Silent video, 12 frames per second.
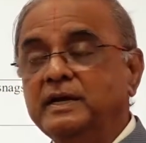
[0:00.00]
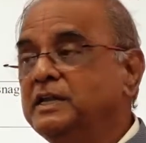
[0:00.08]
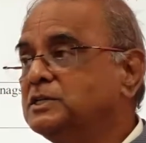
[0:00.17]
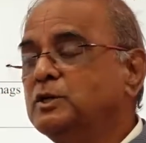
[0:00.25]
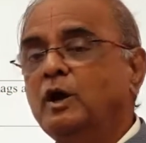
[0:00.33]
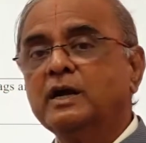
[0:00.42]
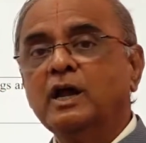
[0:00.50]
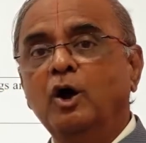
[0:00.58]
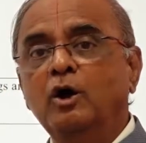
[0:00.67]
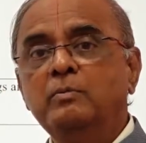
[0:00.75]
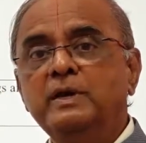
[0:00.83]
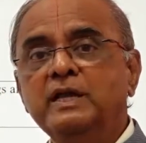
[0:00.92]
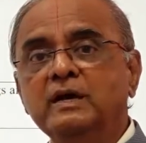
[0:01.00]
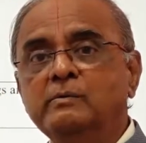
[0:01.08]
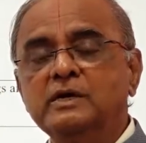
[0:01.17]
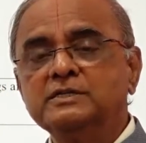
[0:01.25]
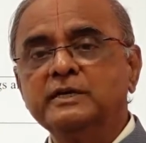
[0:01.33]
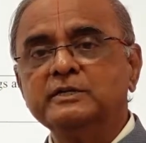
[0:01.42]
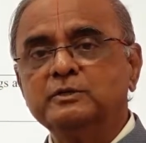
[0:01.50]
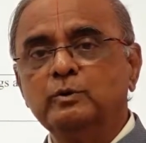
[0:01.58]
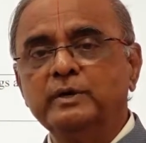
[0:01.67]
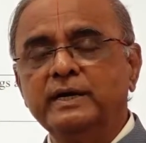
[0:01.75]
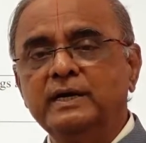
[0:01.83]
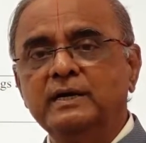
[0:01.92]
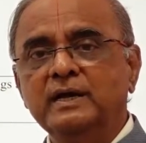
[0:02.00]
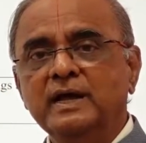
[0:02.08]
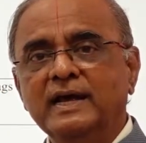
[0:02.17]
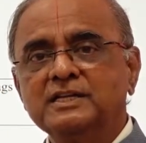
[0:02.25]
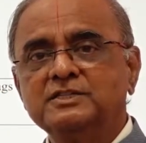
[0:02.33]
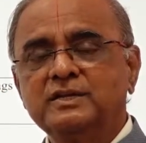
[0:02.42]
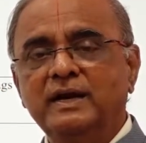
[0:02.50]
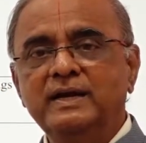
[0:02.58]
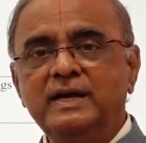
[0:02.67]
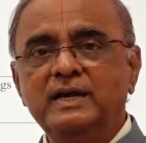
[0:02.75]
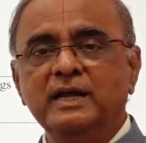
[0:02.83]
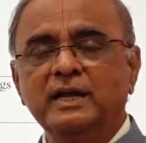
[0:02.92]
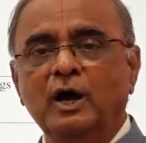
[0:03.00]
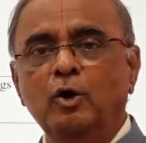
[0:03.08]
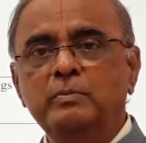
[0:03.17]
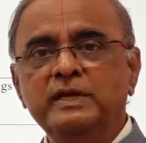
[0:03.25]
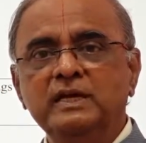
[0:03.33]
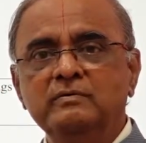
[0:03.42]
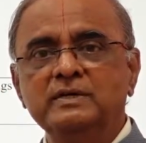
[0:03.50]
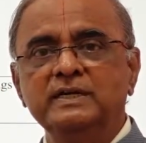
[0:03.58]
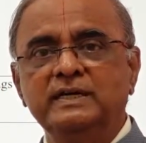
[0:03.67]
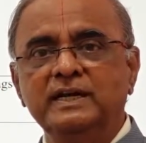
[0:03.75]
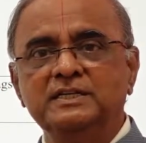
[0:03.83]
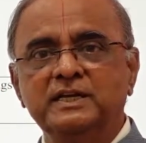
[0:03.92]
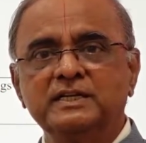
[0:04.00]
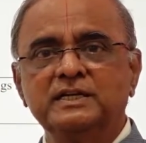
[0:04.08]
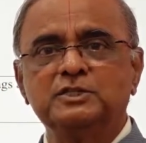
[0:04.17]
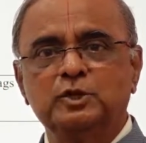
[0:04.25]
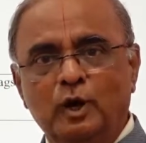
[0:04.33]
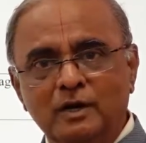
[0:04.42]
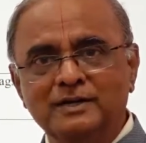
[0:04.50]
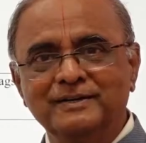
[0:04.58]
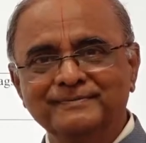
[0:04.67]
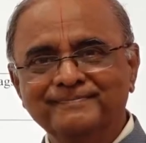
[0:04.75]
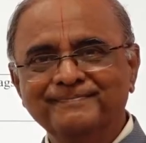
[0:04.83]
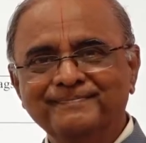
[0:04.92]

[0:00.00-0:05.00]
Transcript: It is not how many hours the student has studied or how many hours the teacher has taught.